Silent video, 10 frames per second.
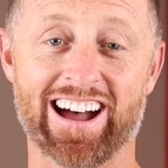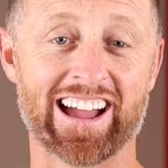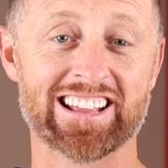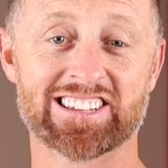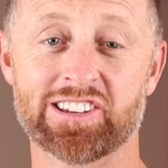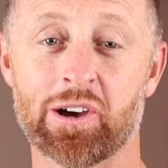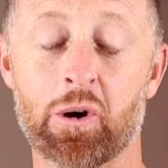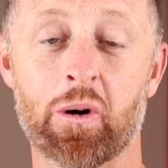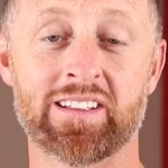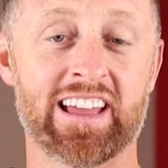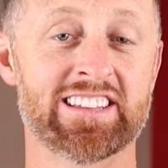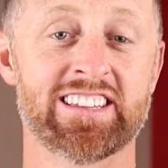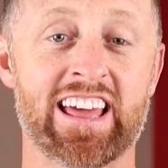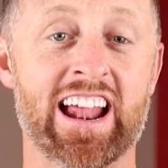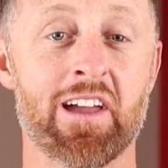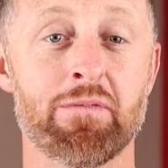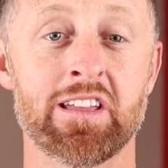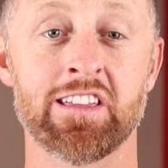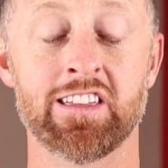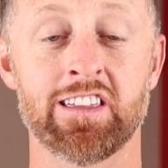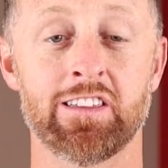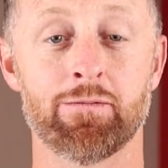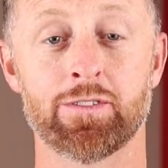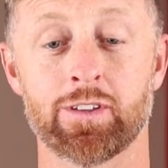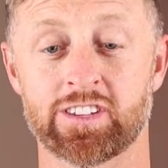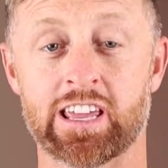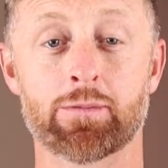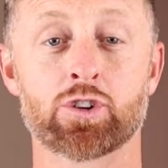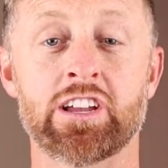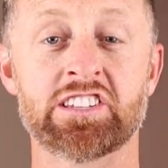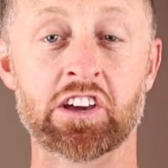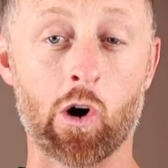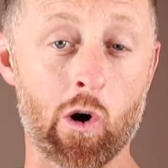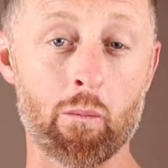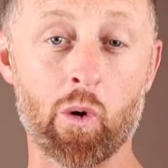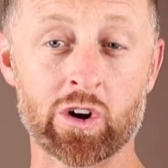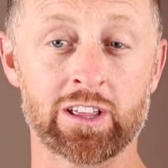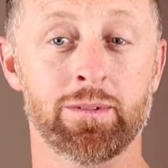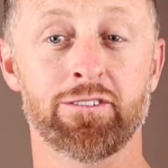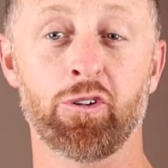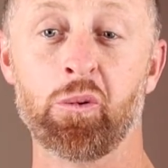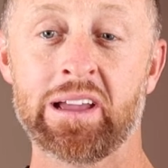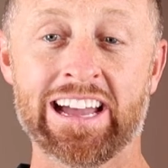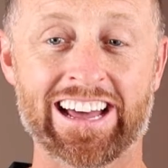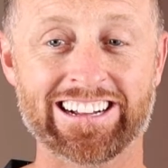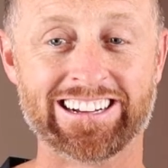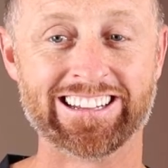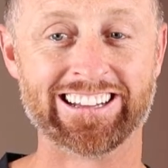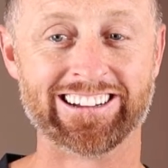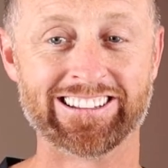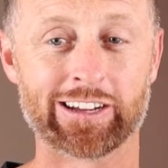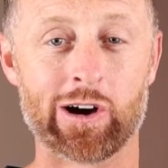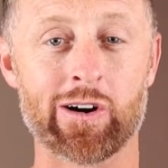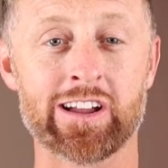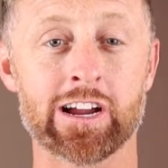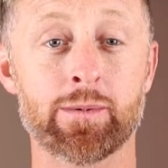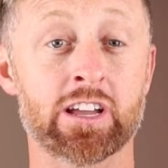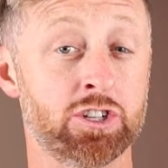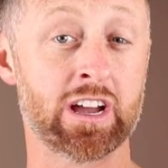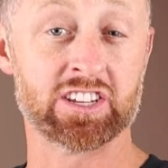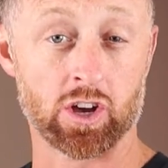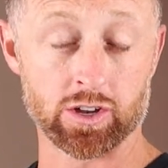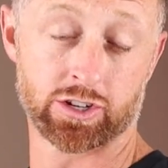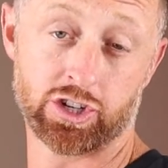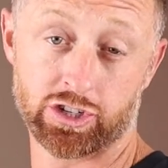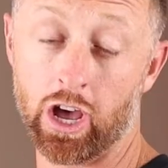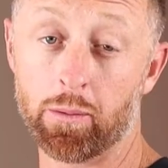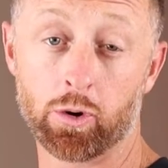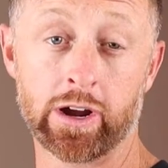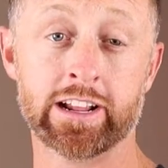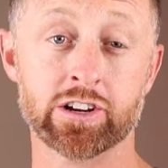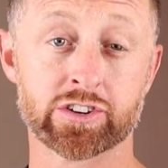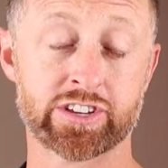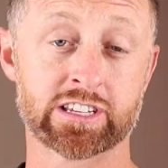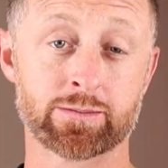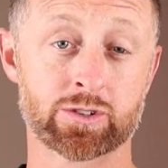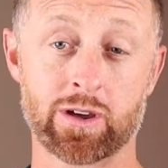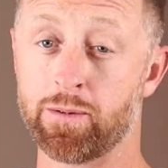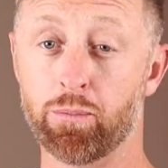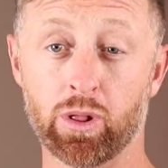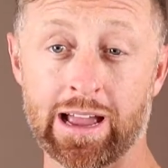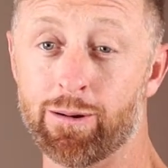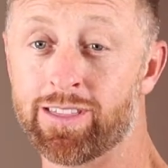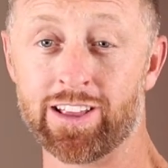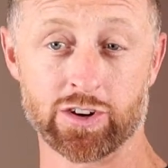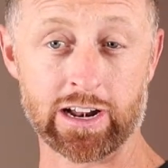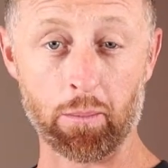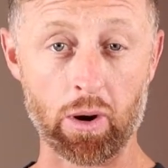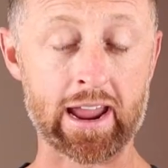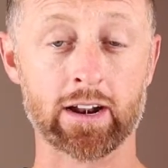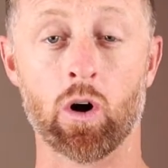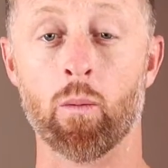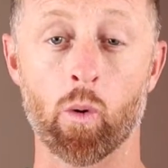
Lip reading: I can so attest to that. I've been skip tracing all morning before we got on the call here, because you guys also just upgraded your system. So I've been playing with it, trying to break it all